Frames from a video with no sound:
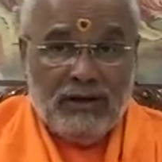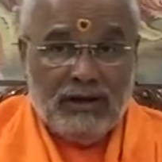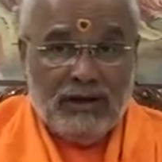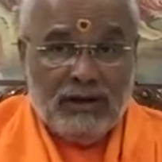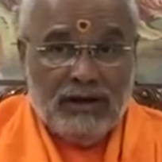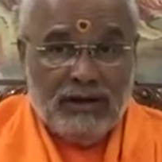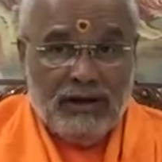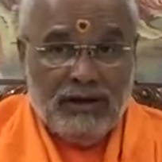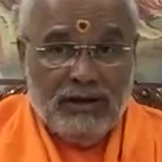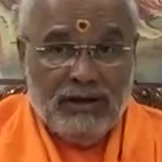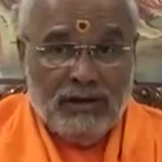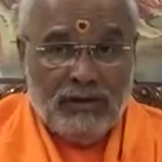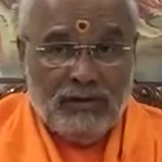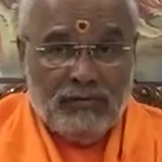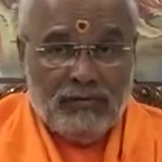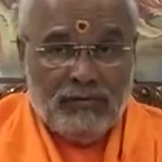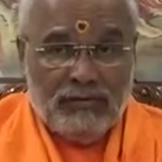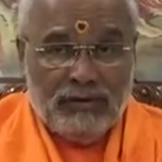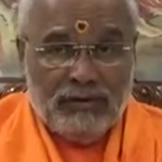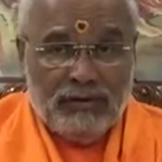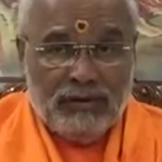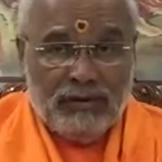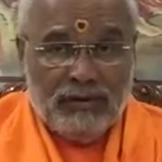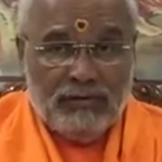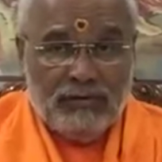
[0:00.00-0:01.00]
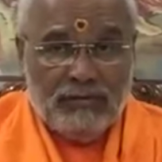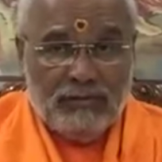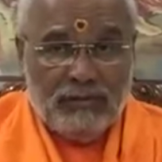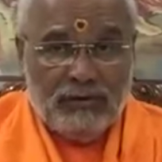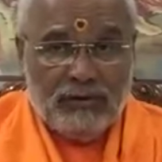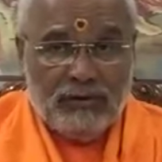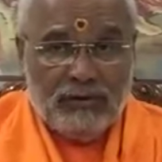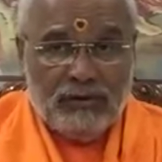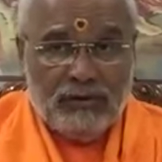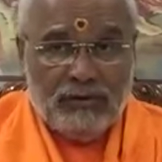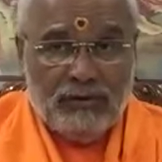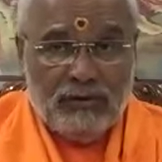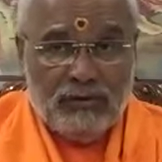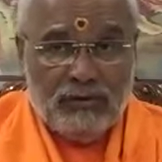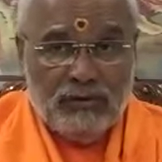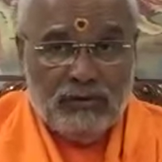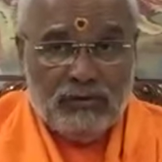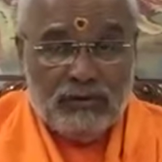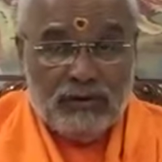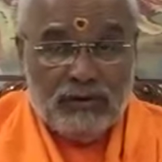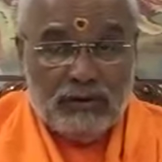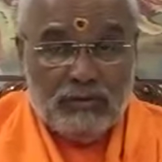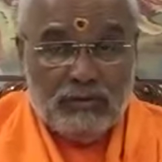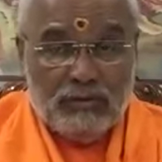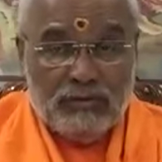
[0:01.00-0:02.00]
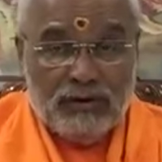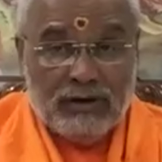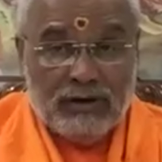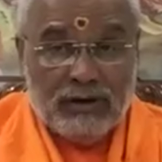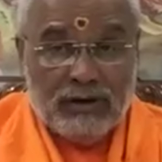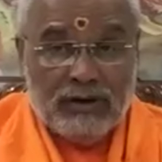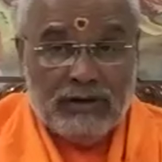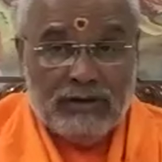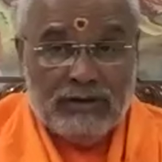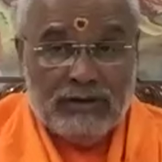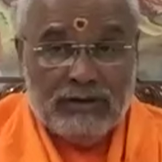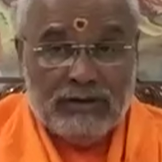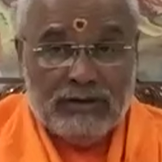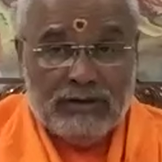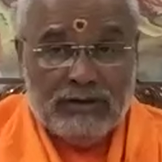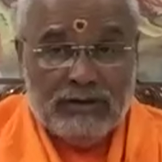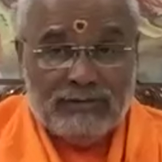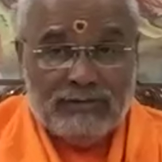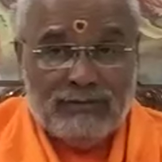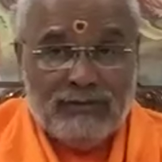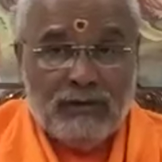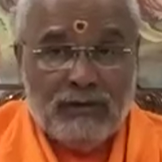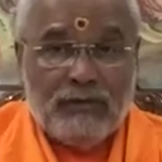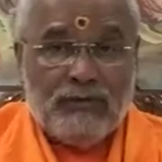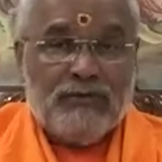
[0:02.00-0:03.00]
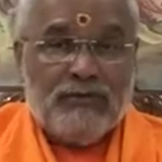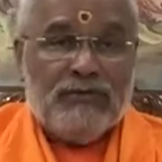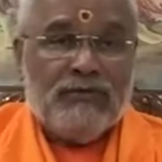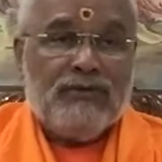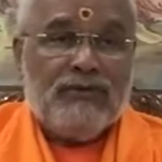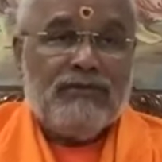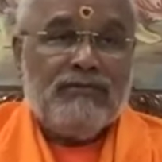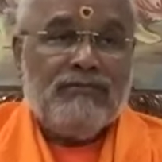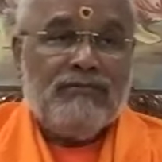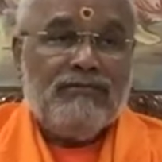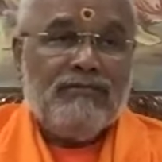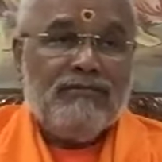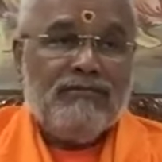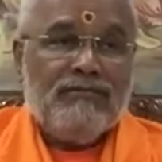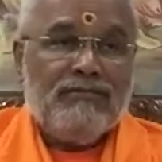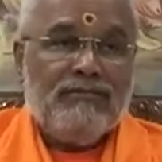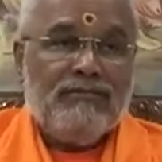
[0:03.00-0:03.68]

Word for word: rare of them turn to some religious forms.